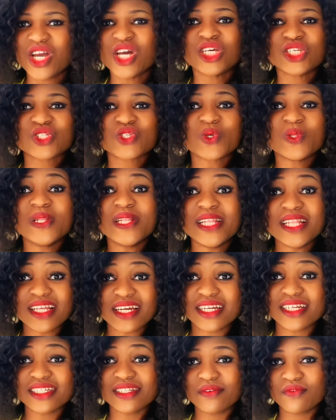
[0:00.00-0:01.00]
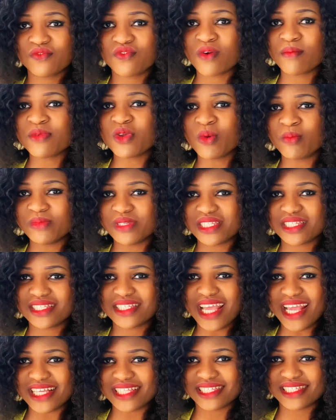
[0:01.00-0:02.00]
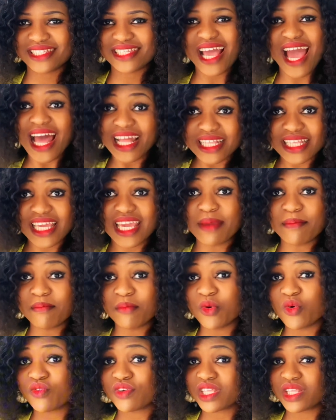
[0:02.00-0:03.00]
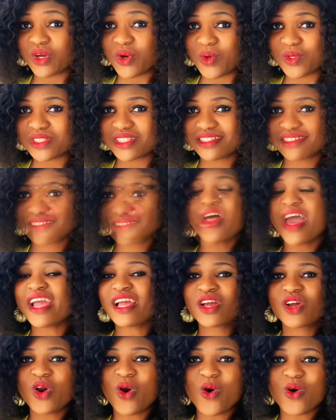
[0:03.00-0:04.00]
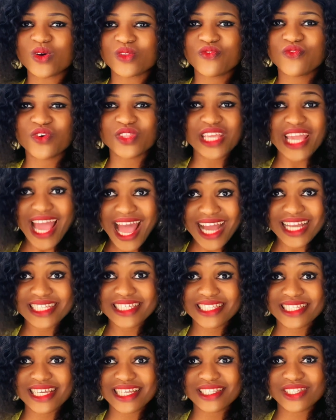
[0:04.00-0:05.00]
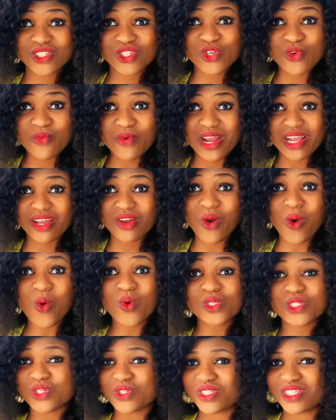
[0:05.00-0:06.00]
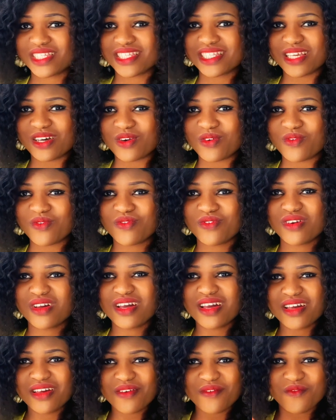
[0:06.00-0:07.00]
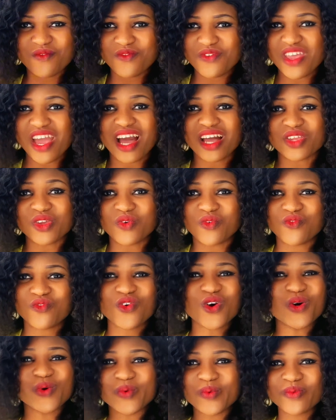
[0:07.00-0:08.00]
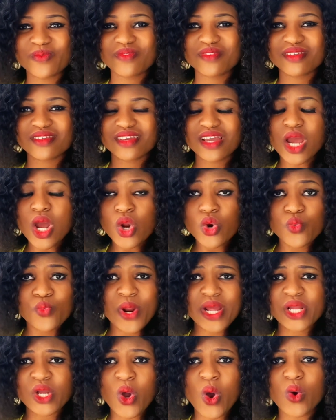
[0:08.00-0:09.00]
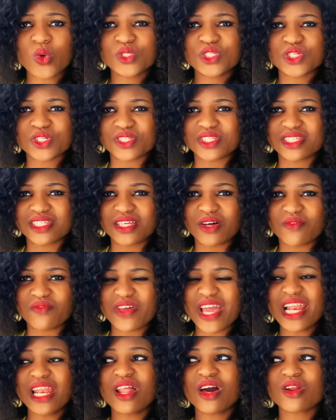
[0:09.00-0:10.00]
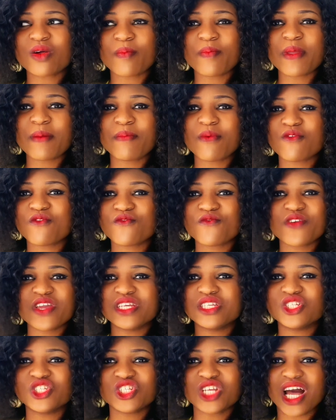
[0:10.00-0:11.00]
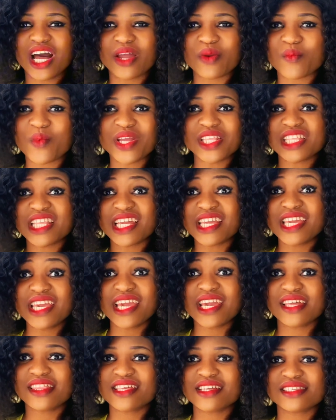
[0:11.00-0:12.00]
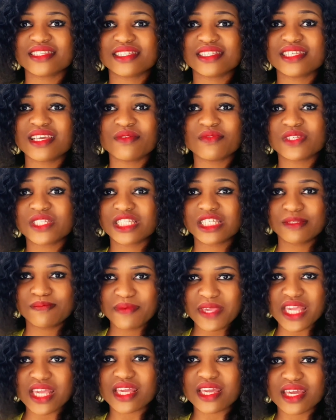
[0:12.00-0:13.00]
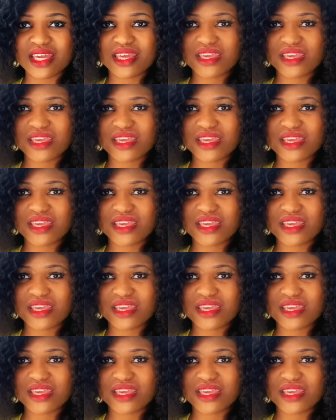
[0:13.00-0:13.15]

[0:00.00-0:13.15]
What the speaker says: So learn from your mistakes and keep moving on. Thank God for the access to record yourself via your phone. Record yourself. A lot of people feel shy when they hear themselves speak.